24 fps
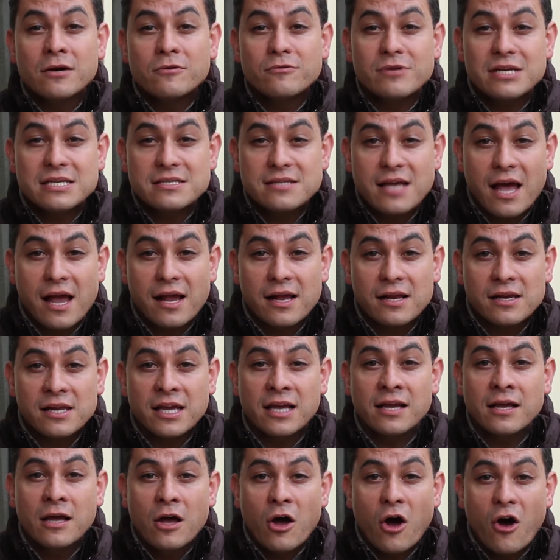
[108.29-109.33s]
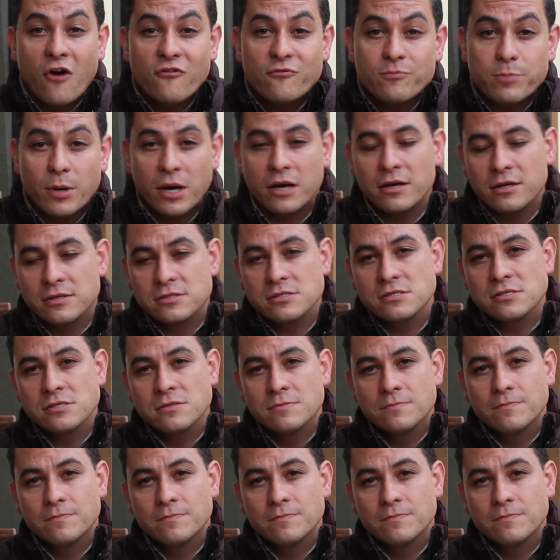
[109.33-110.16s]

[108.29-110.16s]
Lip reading: recycling of products.